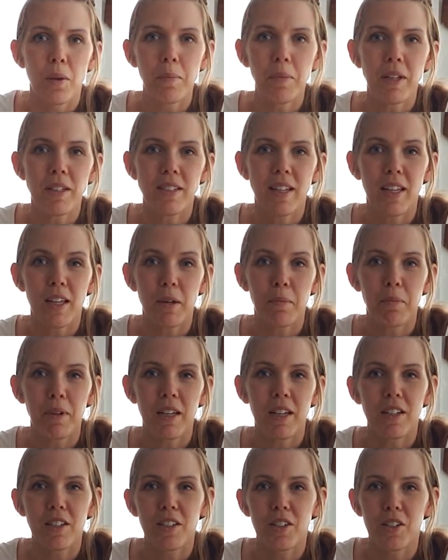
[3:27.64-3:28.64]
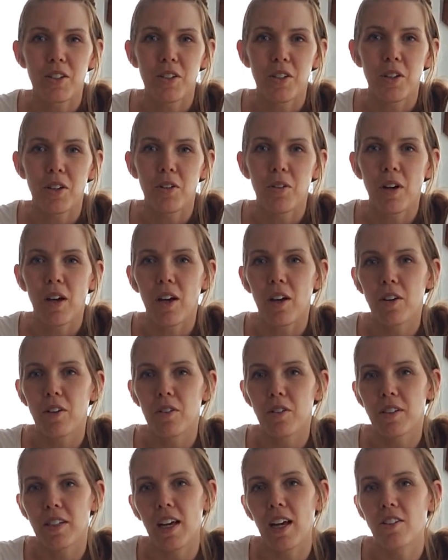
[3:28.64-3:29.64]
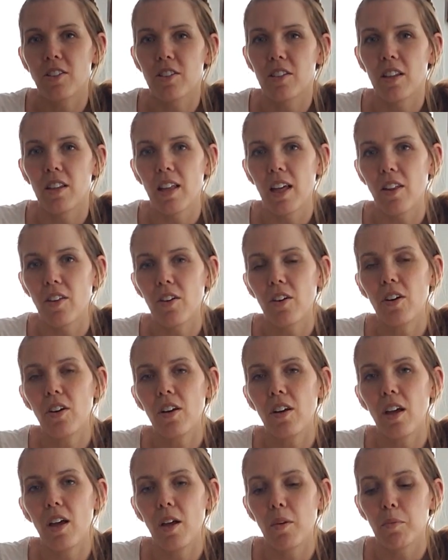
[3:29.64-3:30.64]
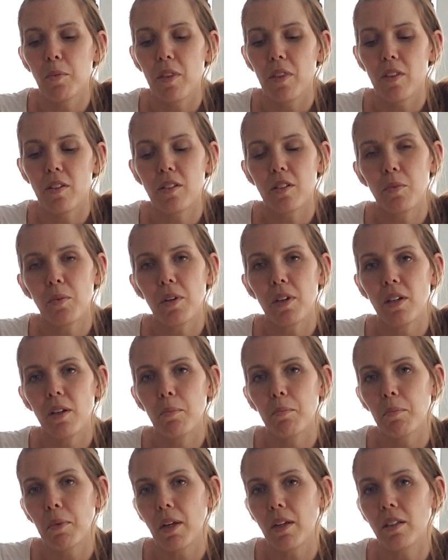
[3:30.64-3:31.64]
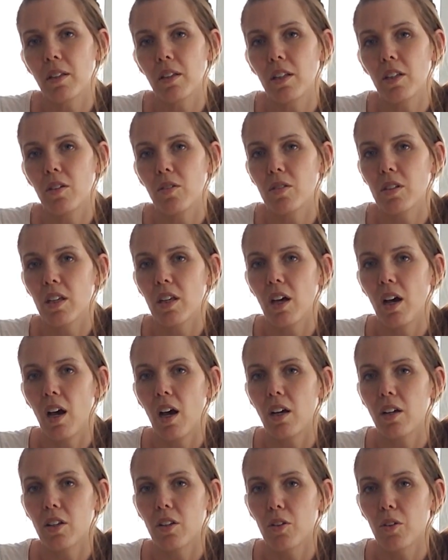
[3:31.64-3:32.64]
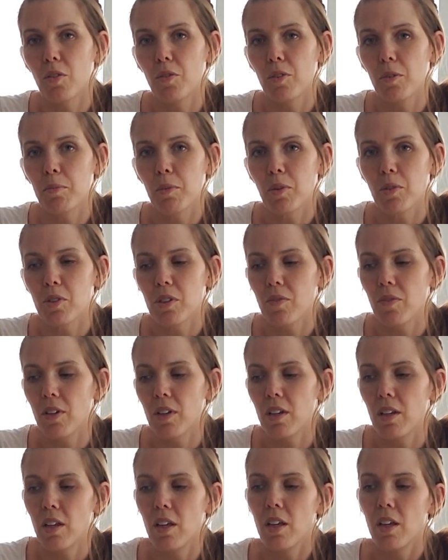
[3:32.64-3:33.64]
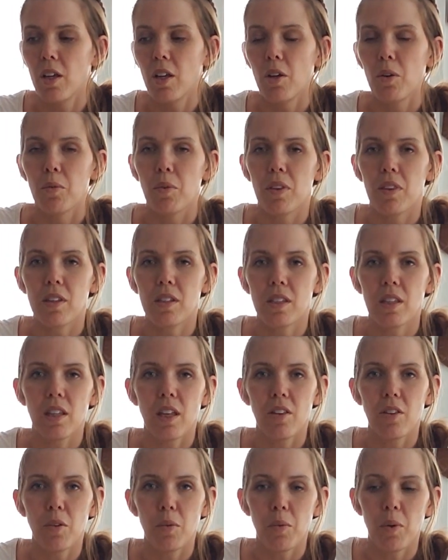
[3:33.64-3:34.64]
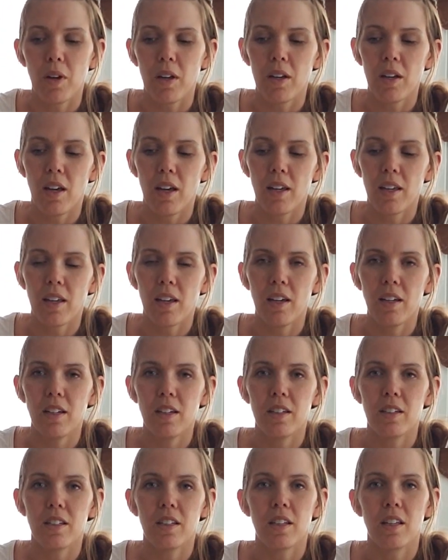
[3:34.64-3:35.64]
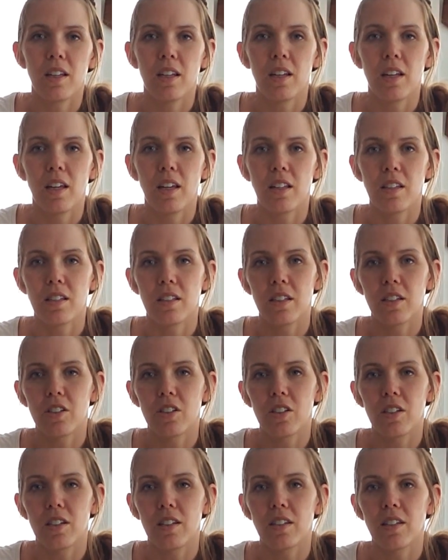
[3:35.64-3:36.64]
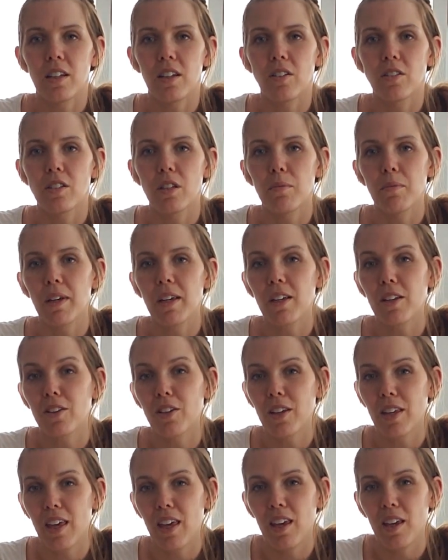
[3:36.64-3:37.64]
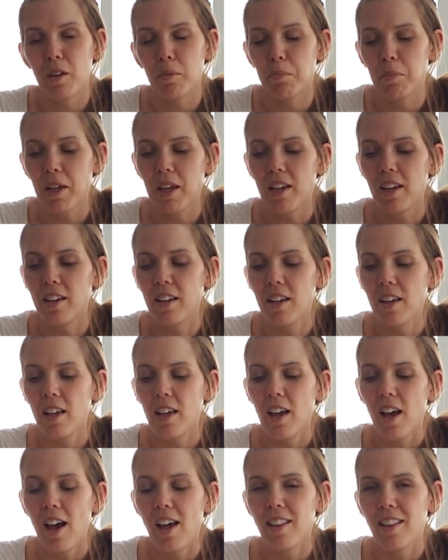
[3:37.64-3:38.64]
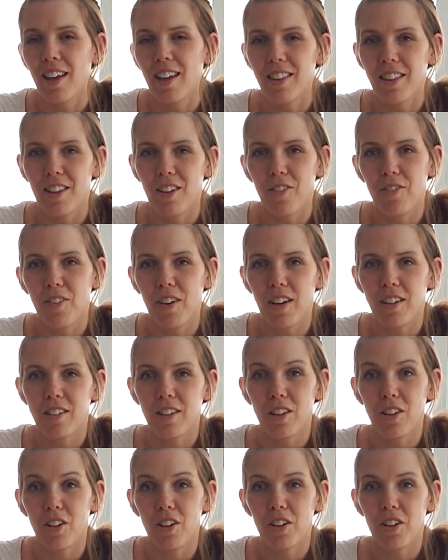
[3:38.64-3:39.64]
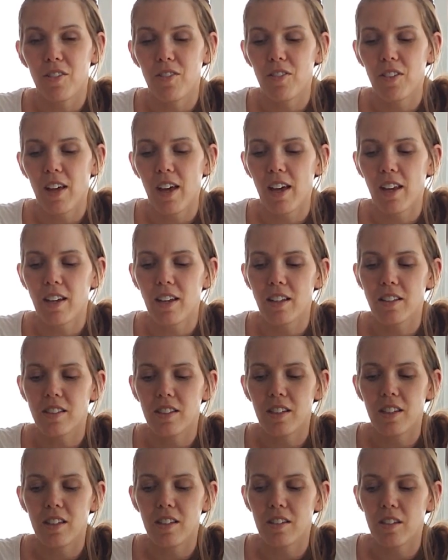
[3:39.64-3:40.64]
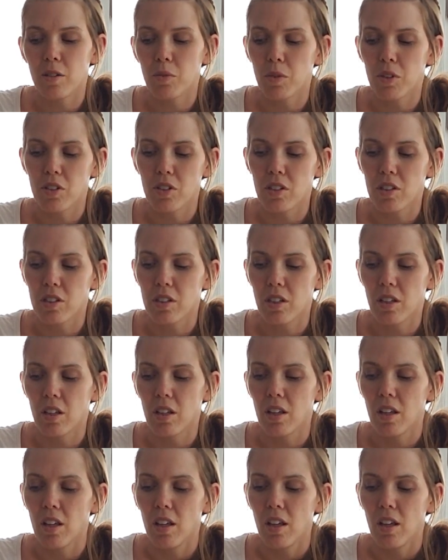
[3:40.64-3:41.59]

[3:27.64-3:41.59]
I'm going to take a minute to show you how to attach the leather. With this one, I'm mainly using hot glue for most of it. With this leather one, I kind of did a stitch detail to make it look handmade. I like the effect, the look of that. It's easy with just a